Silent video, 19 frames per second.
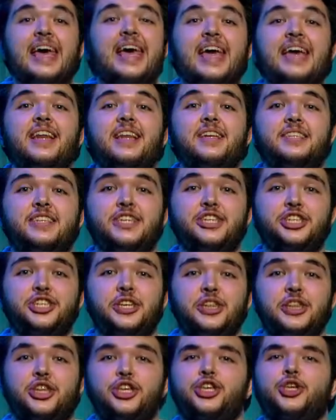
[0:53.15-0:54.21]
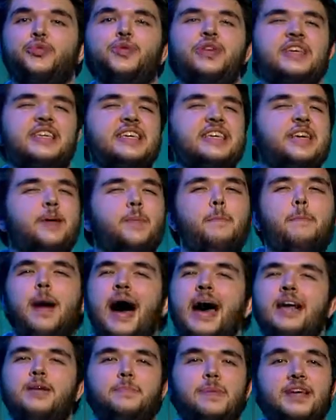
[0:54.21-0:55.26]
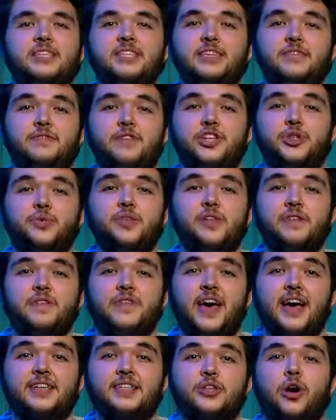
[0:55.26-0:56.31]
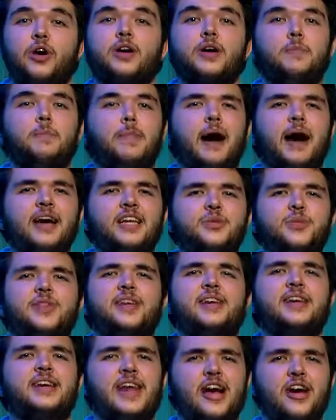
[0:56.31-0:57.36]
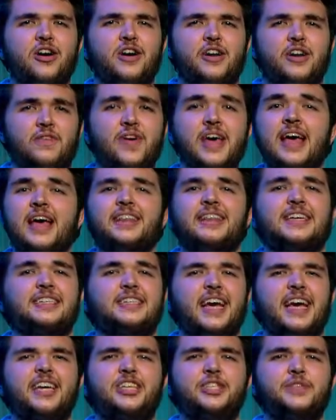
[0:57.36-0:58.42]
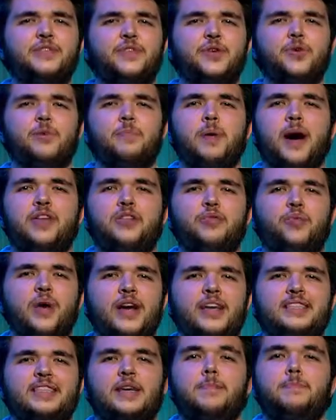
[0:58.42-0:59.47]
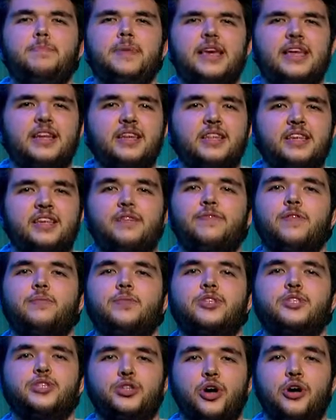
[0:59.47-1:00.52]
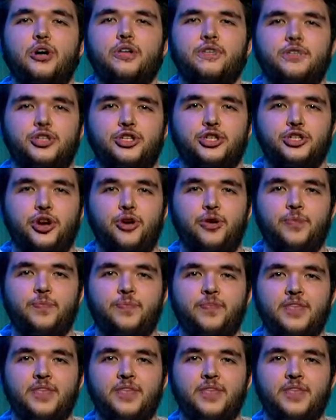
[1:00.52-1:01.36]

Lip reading: In addition, the unique, mind-bending visual effects are combined with a narrative that takes the viewer by the reins immediately from the start of the show.